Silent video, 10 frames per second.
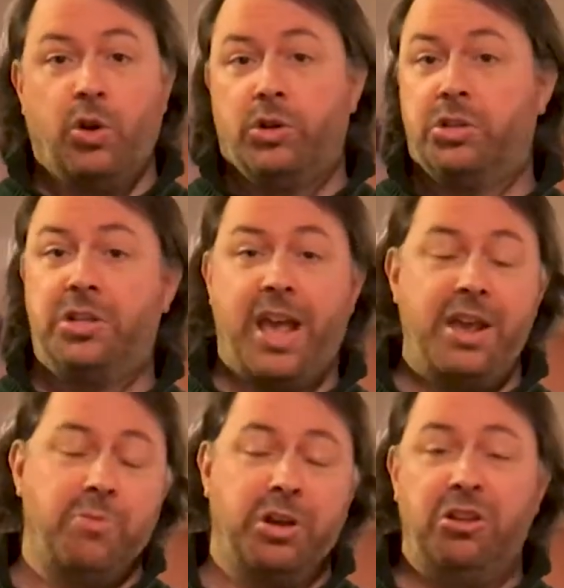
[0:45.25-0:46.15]
Today
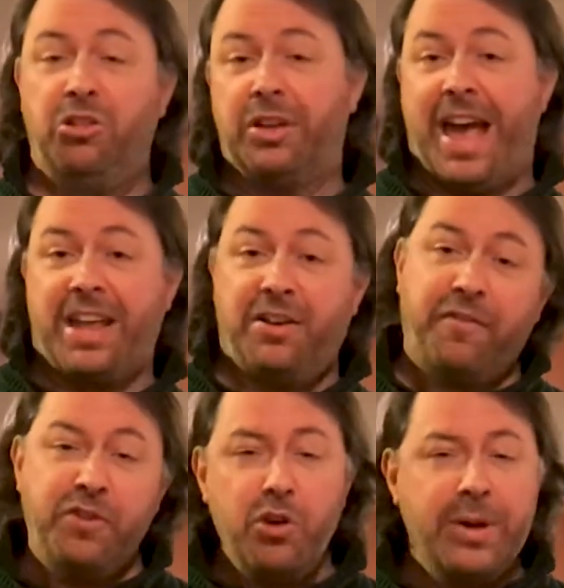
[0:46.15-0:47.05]
we're going to look at a
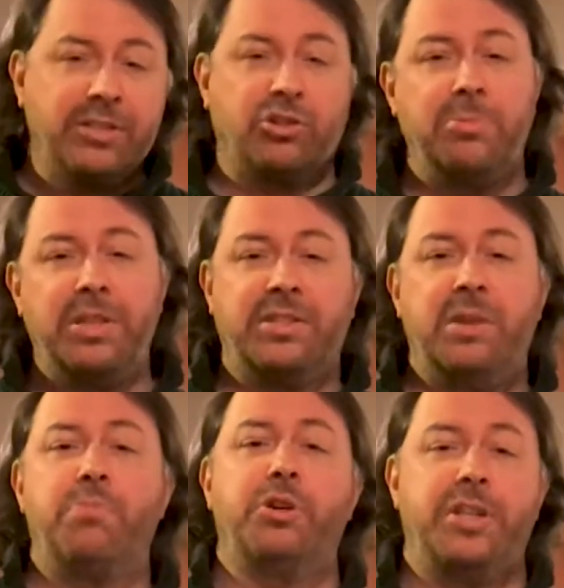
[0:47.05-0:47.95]
few instruments in
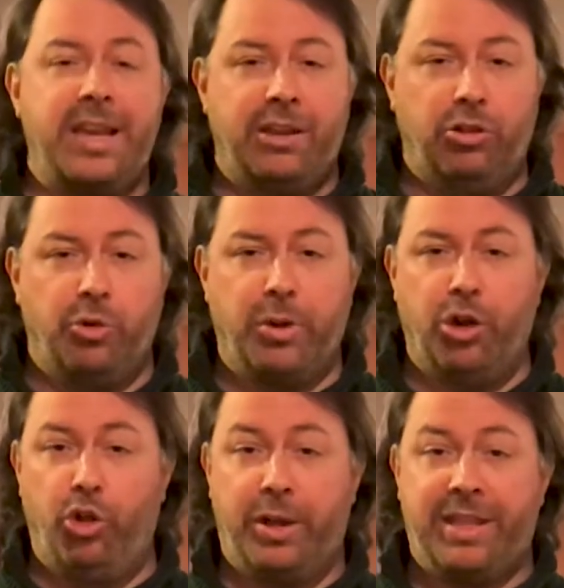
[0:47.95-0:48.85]
particular. We're going
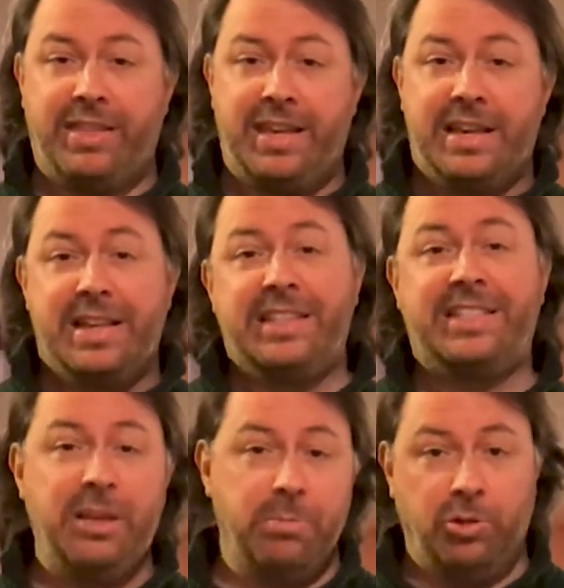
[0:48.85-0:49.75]
to look at the
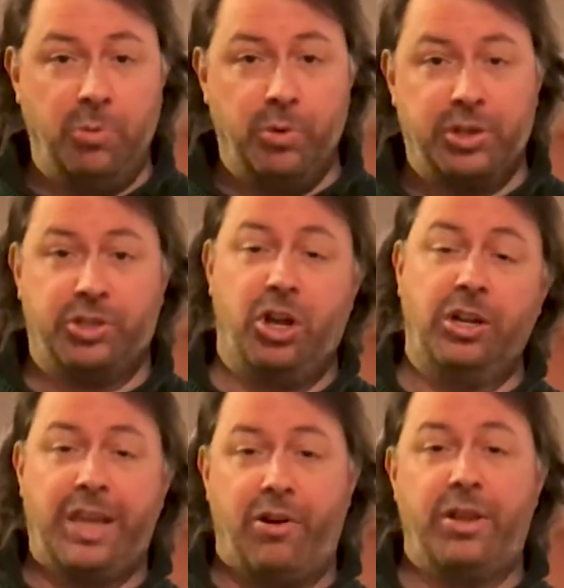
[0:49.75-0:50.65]
cymbalum, which is a
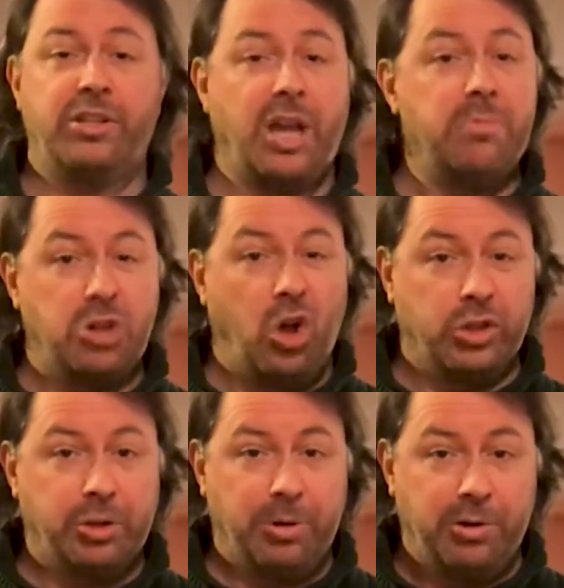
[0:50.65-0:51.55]
Hungarian type
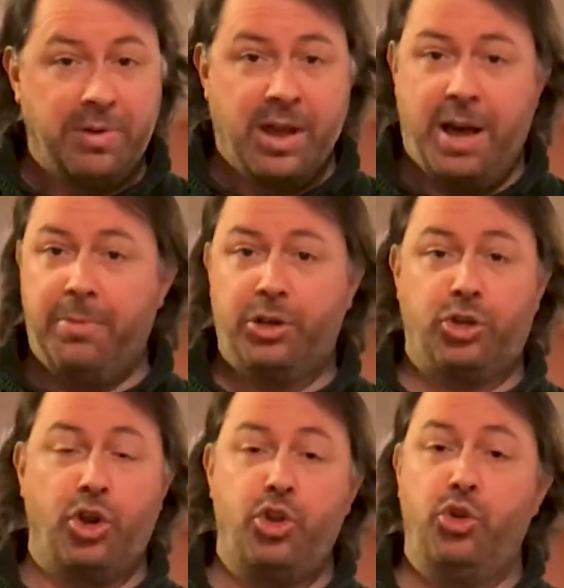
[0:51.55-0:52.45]
dulcimer. I'm going to
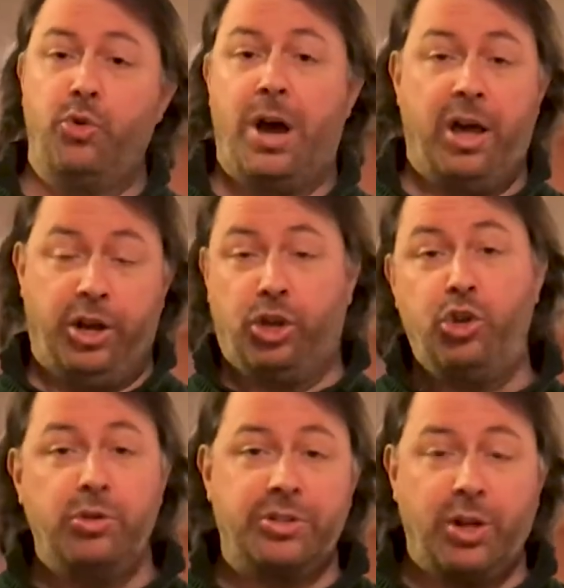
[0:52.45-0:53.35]
show you an
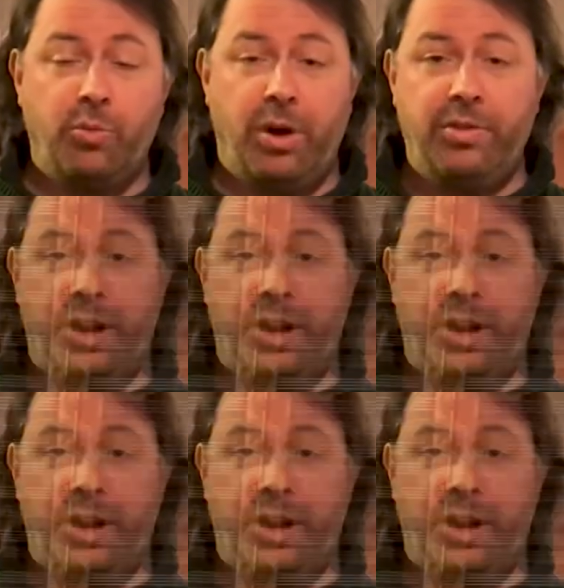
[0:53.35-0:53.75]
acoustic one that